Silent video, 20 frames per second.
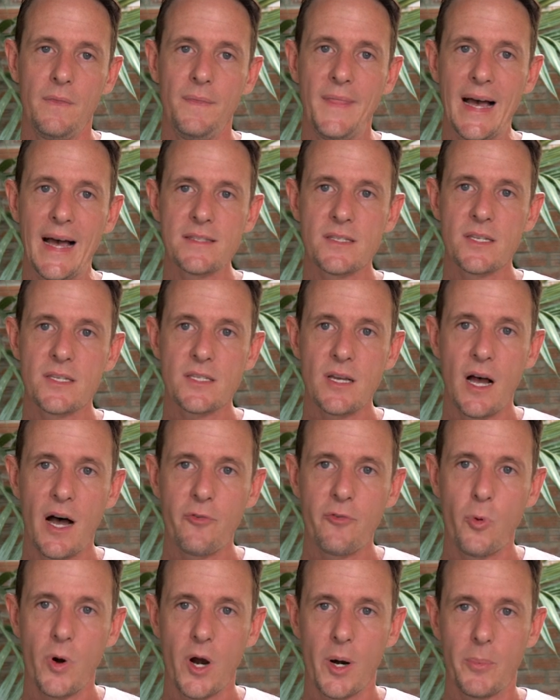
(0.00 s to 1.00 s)
That's a
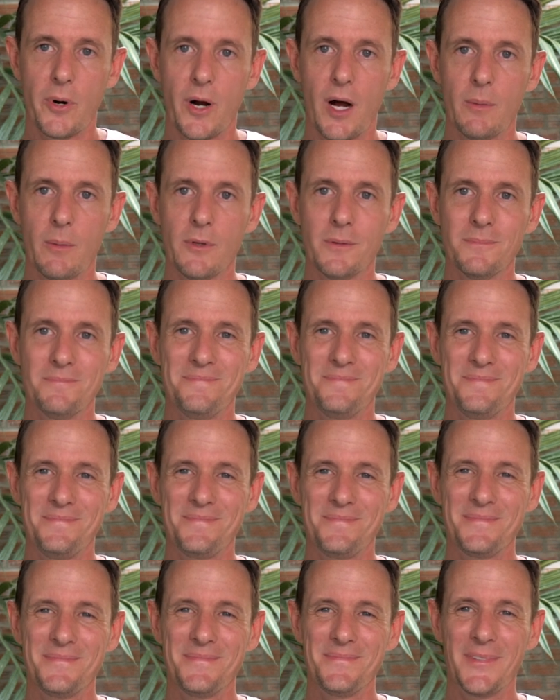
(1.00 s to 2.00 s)
software problem.
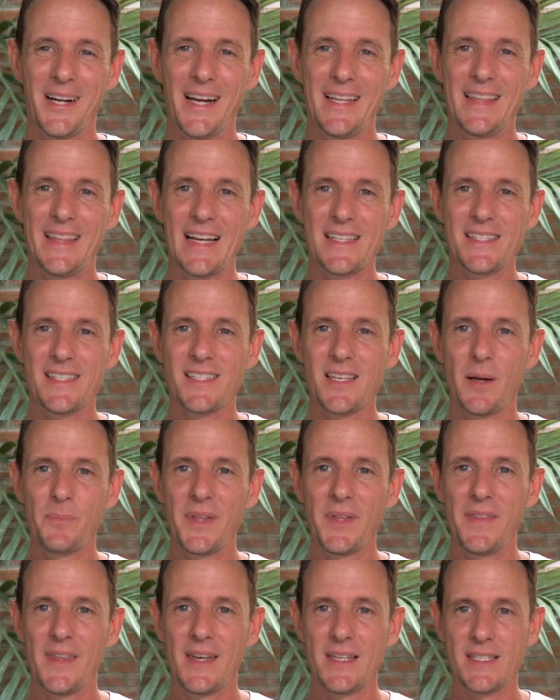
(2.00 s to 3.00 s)
Right? That's
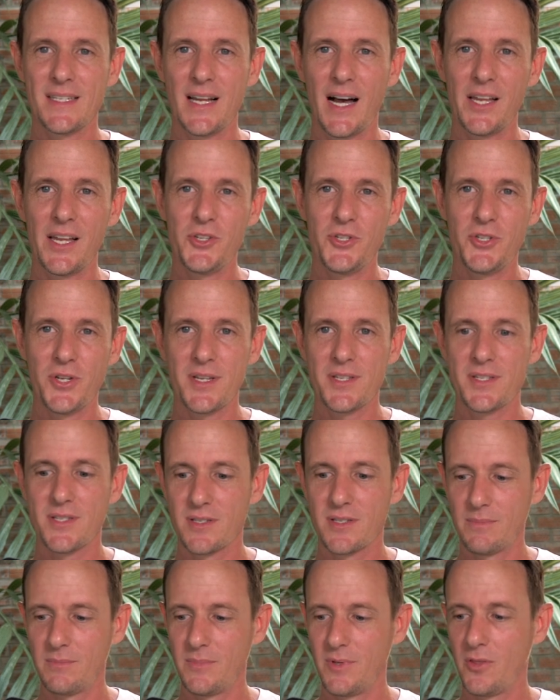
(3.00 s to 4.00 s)
something that is not
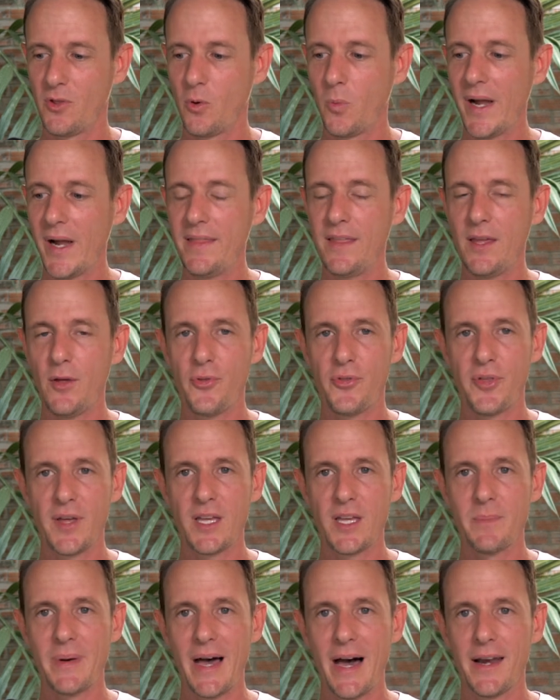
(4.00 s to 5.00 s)
just the way that you
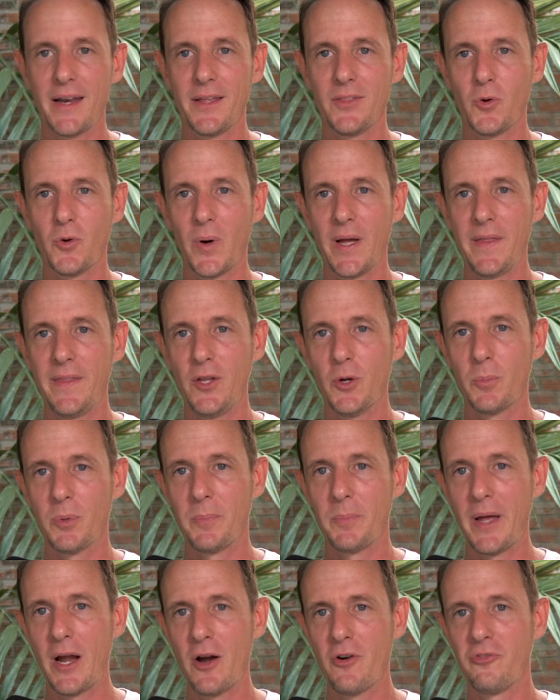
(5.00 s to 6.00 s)
think about it and the way that you
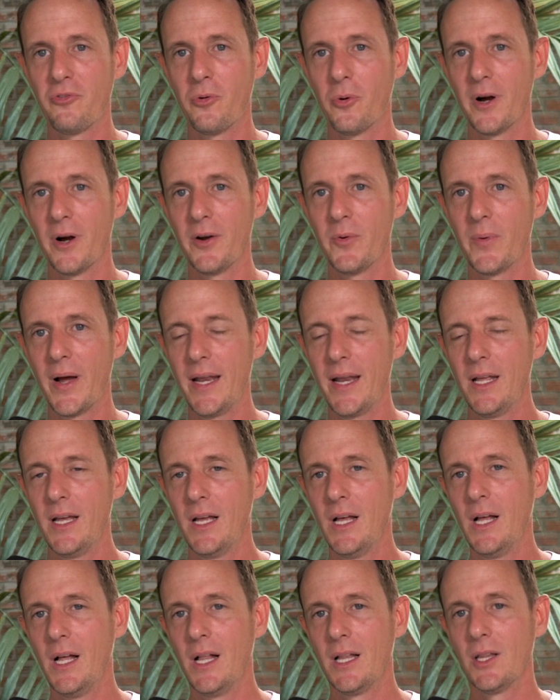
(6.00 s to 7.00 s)
prepare for it, right?
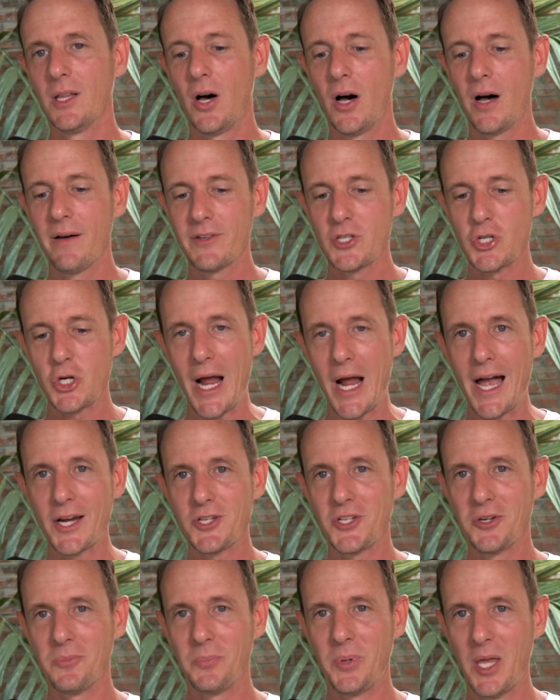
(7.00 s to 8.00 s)
Law of
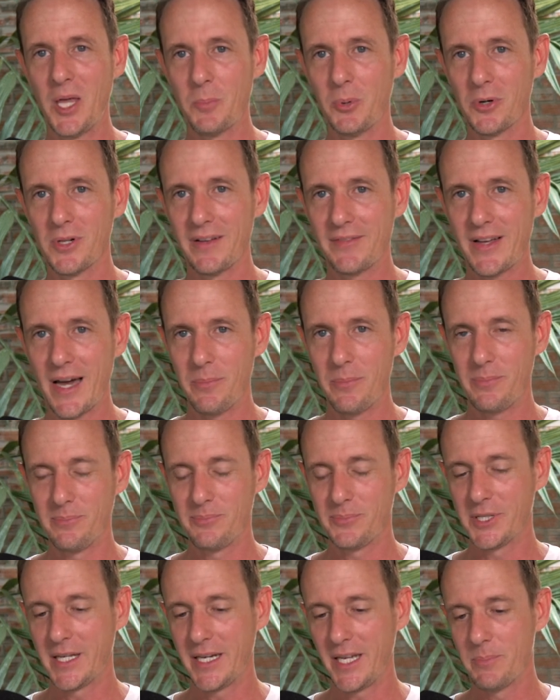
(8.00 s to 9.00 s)
attraction people, I've got
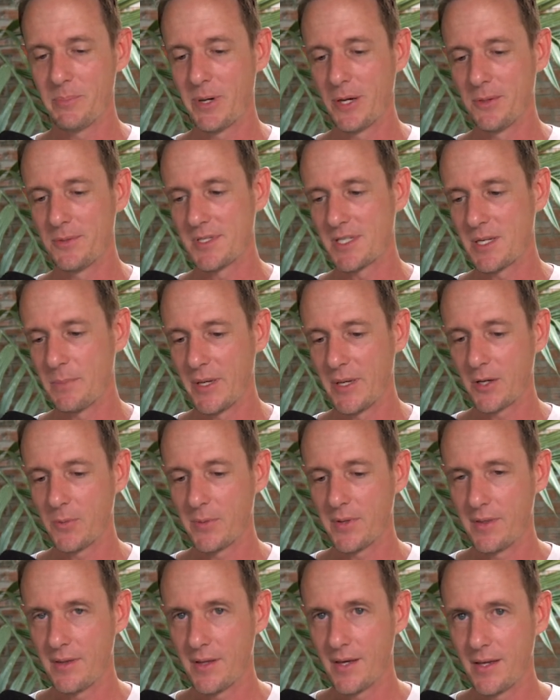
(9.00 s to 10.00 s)
plenty of bones to pick
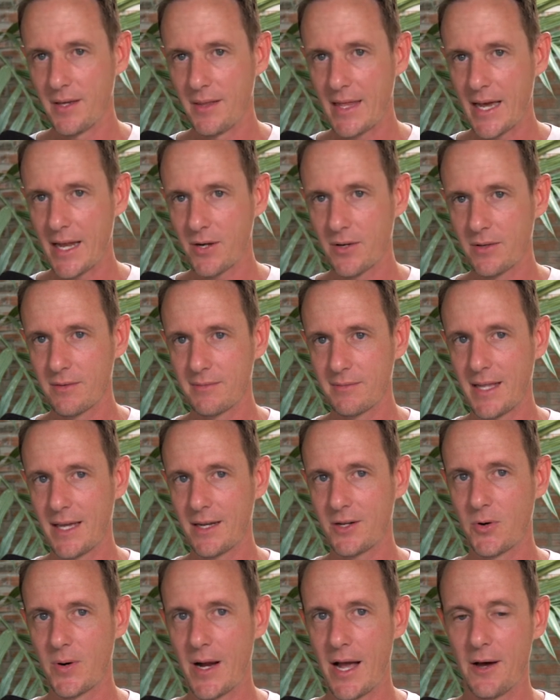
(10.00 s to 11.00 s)
with
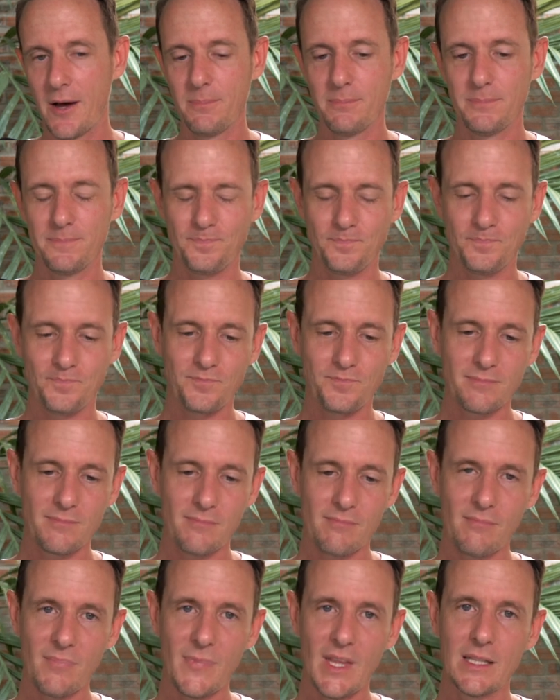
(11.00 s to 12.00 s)
that crowd.
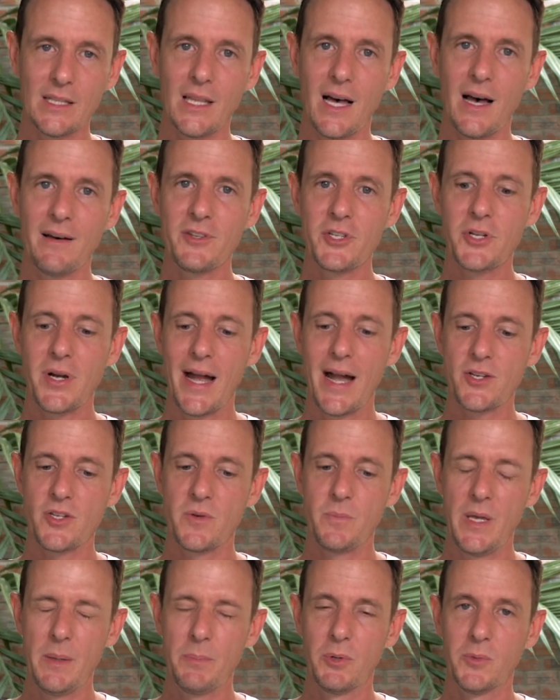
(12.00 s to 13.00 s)
Law of
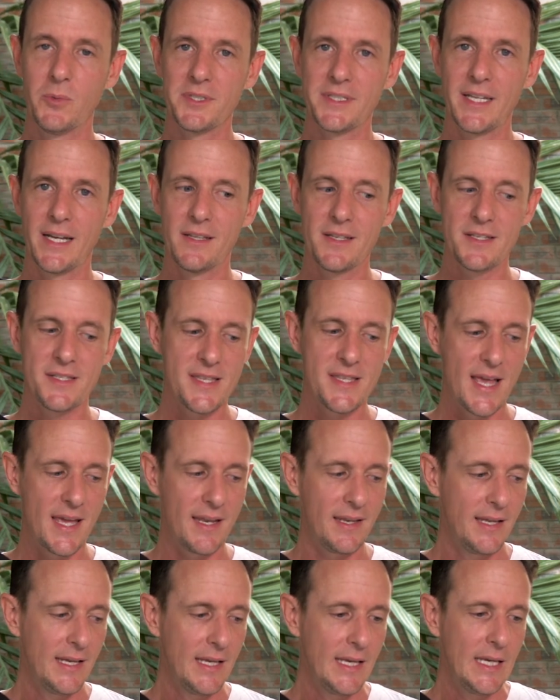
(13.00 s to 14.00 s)
attraction people will tell us
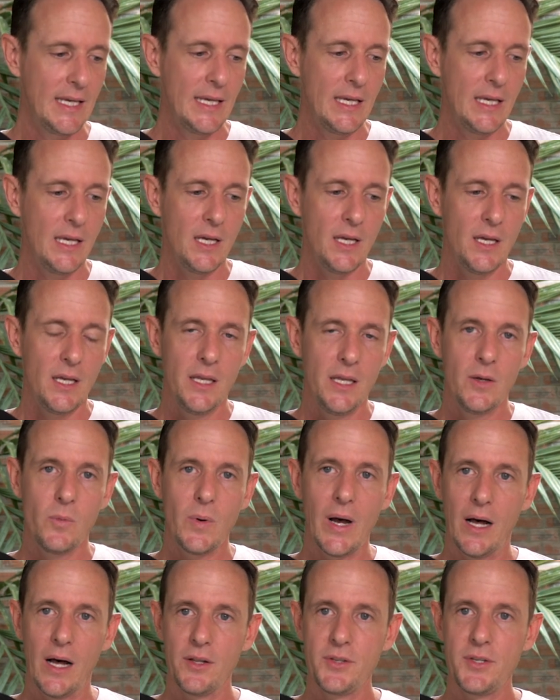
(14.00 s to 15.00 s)
that,
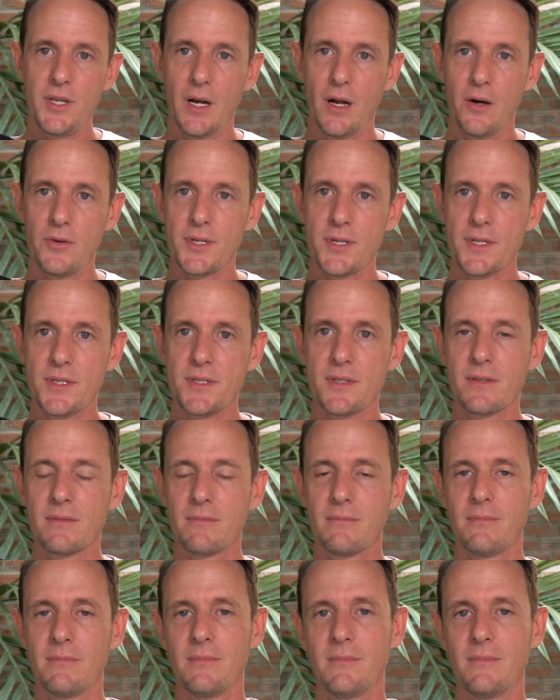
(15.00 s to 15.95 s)
just